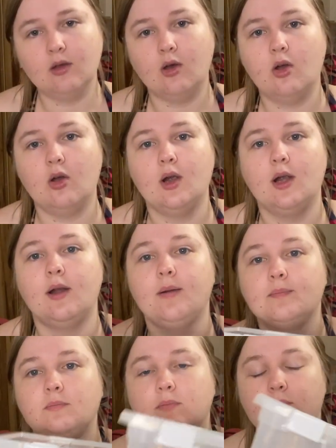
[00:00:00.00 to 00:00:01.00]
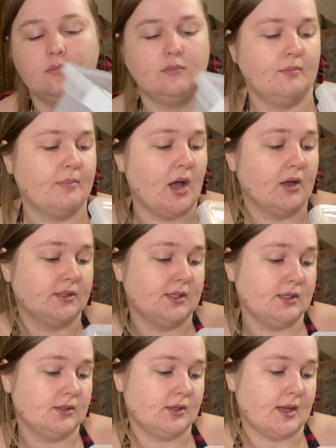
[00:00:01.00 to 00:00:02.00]
are
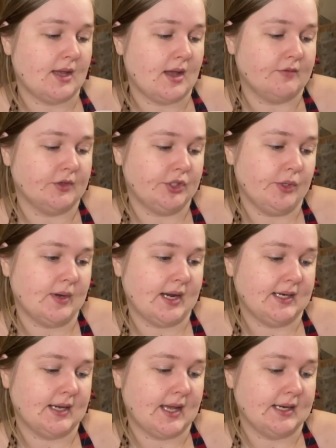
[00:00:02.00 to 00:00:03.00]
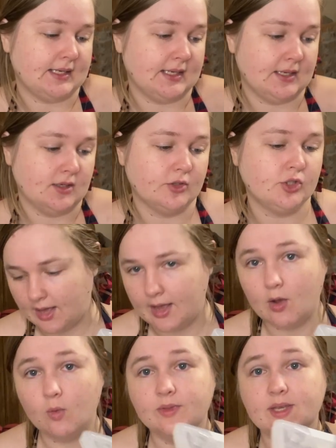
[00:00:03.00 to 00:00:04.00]
boxes I got for $2.99 each. I
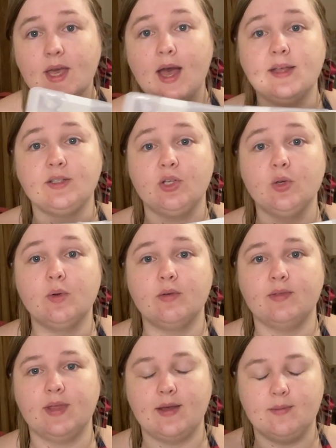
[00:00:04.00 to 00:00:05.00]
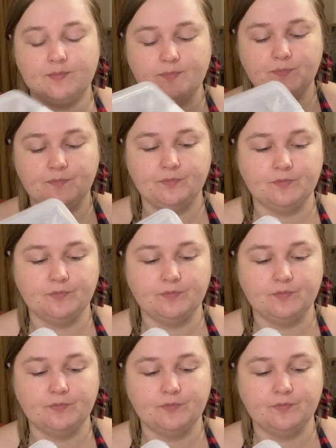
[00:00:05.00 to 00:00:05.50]
only got 2 of them,